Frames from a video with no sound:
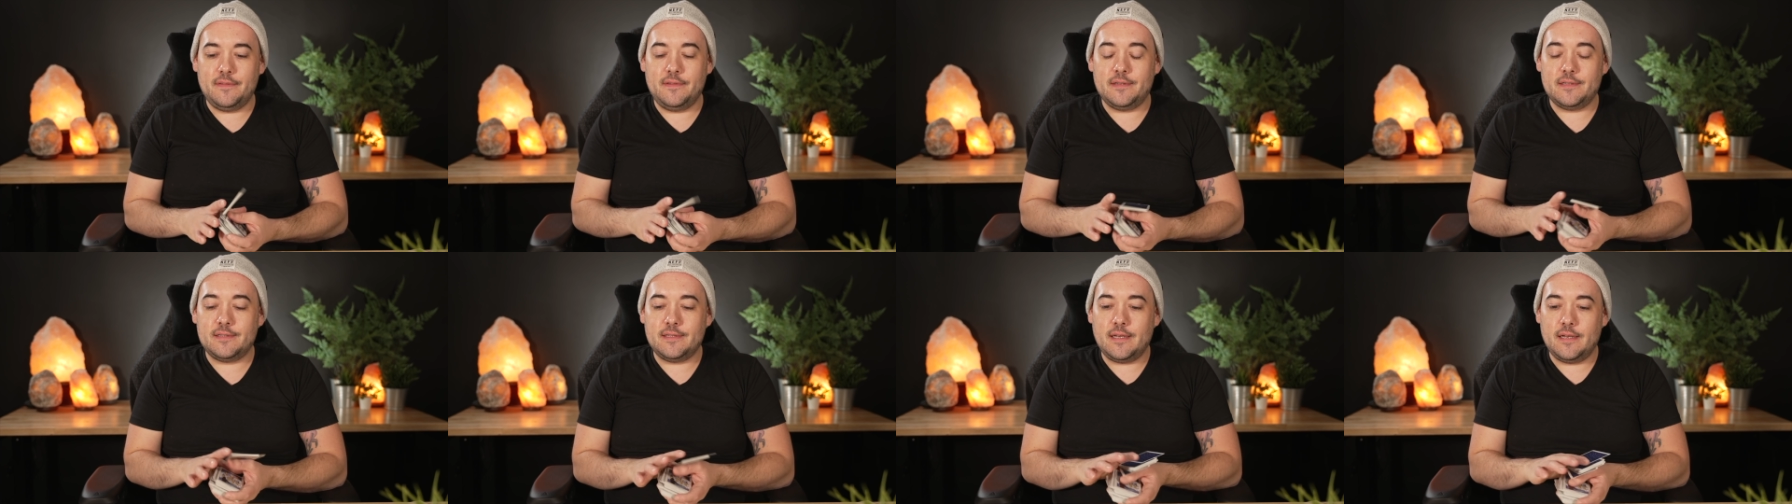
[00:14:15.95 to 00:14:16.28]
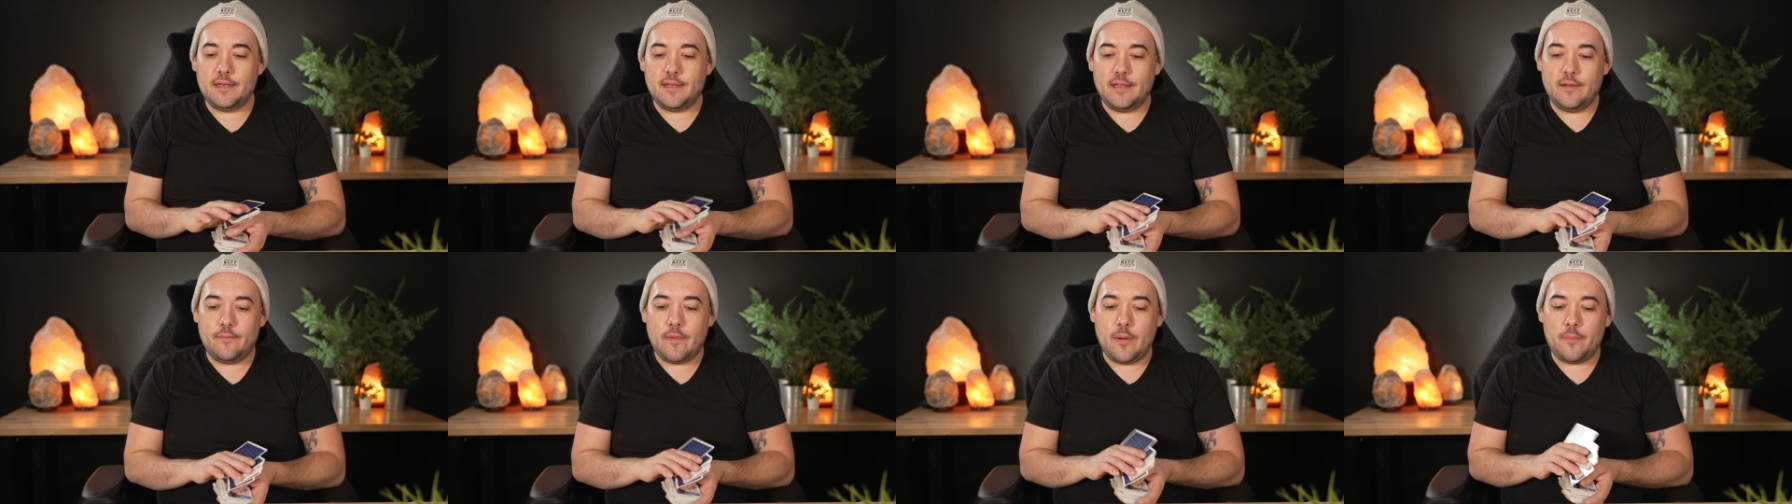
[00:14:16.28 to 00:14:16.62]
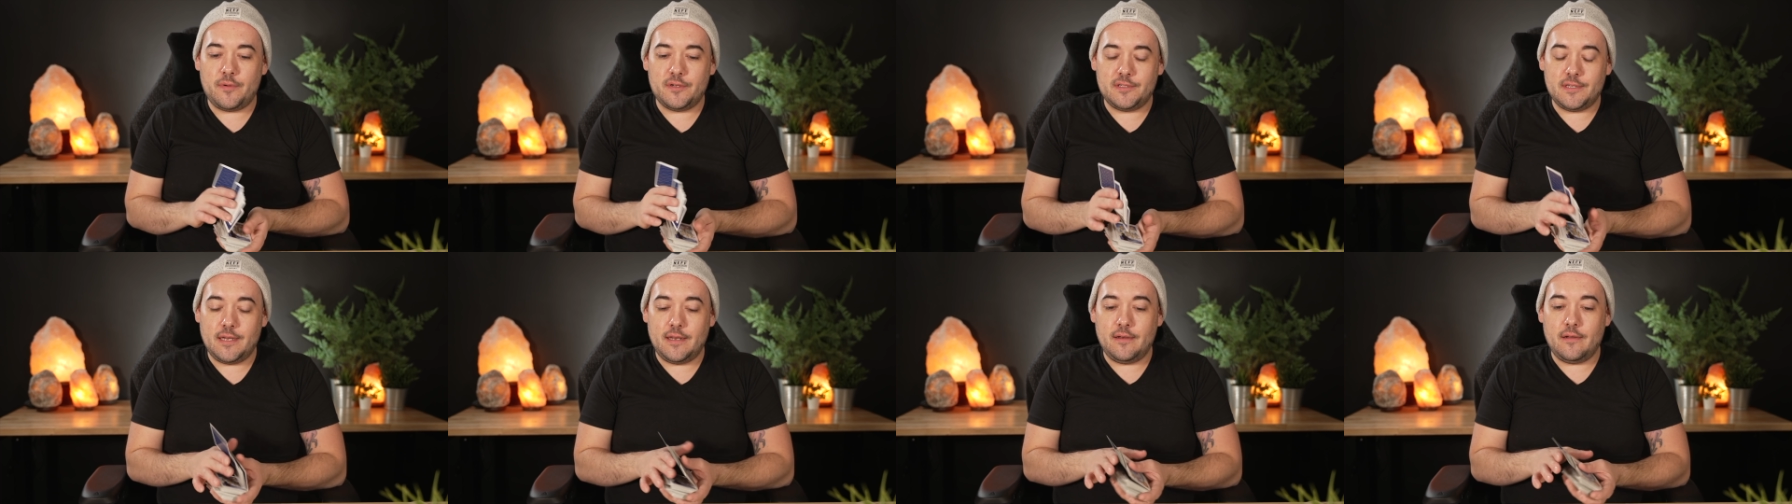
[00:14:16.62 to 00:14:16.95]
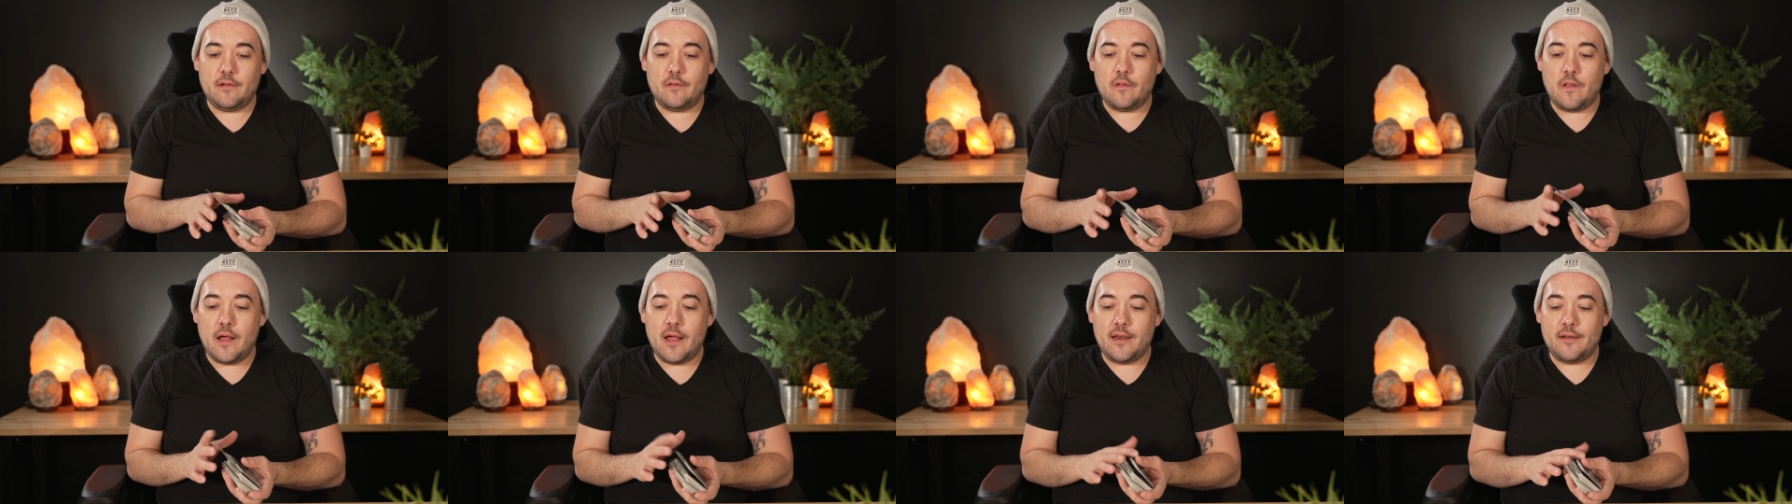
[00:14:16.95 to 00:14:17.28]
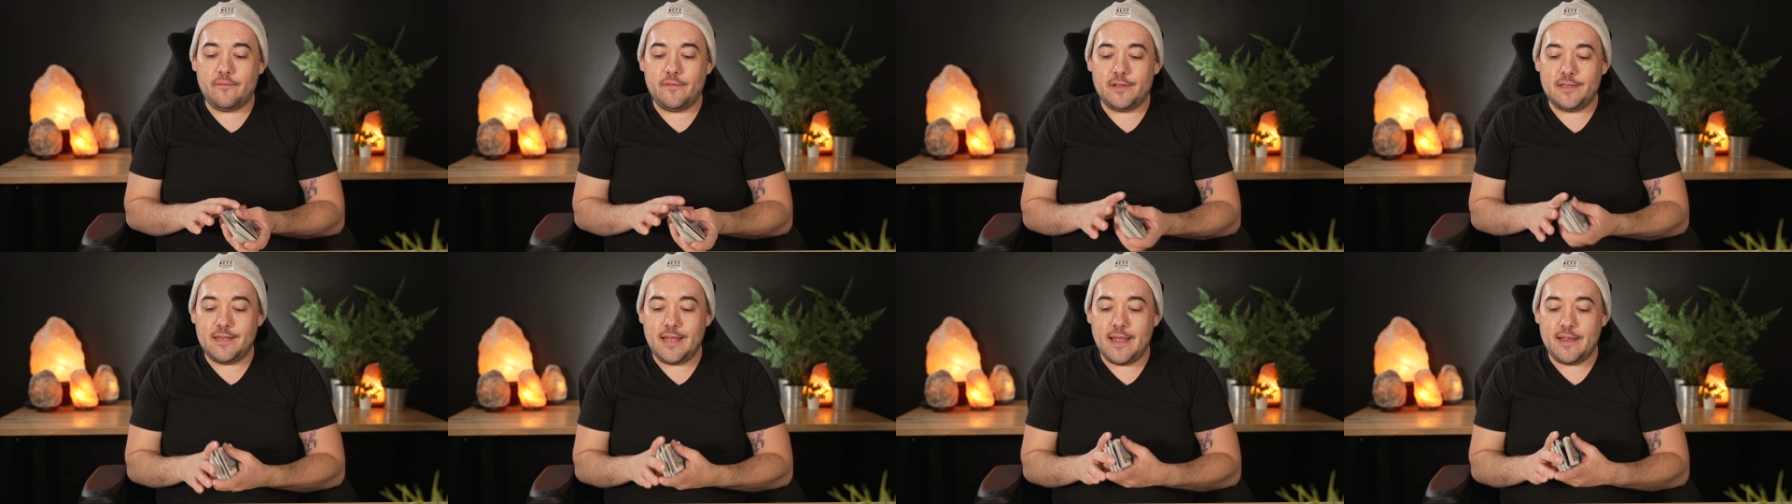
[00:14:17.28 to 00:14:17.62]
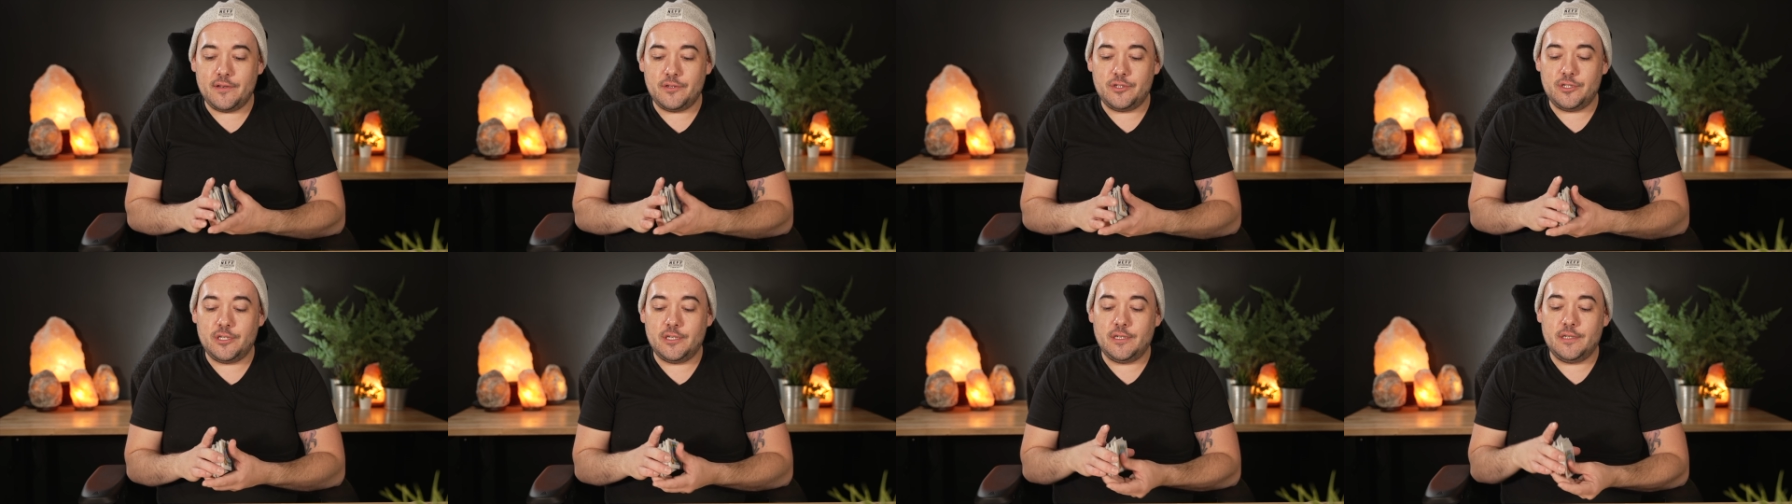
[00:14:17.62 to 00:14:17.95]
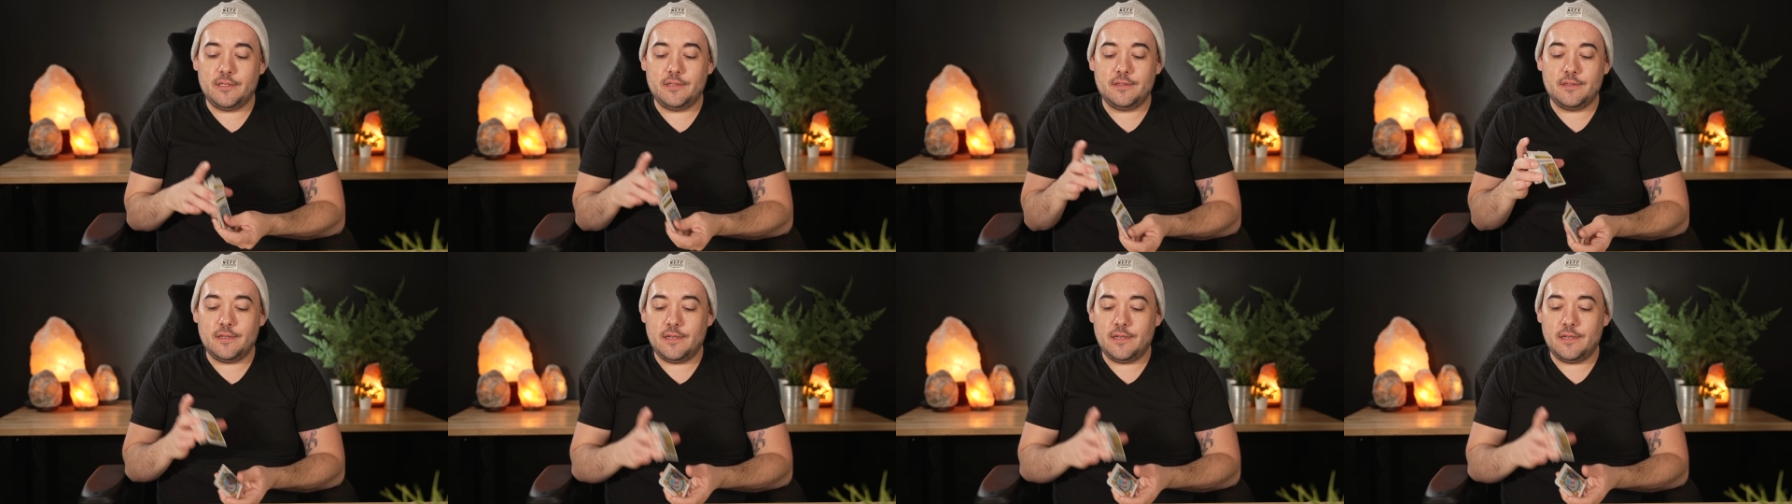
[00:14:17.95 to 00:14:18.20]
The sun can represent a lot of attention,